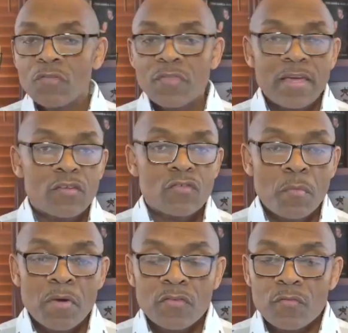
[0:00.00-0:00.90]
thank you
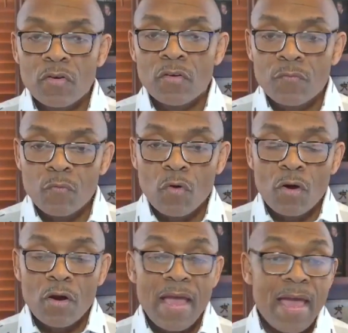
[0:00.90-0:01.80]
so much
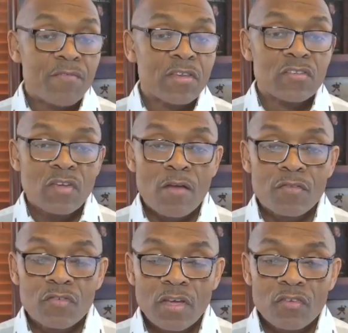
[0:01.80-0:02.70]
for having this
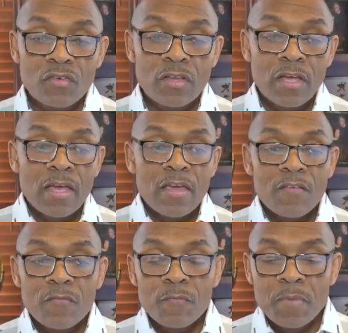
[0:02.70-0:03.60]
conversation.
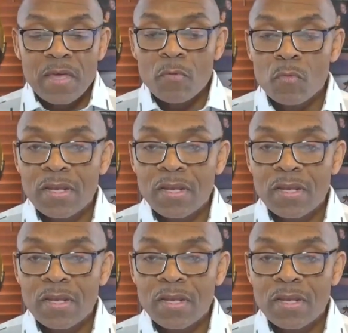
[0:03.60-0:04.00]
If people would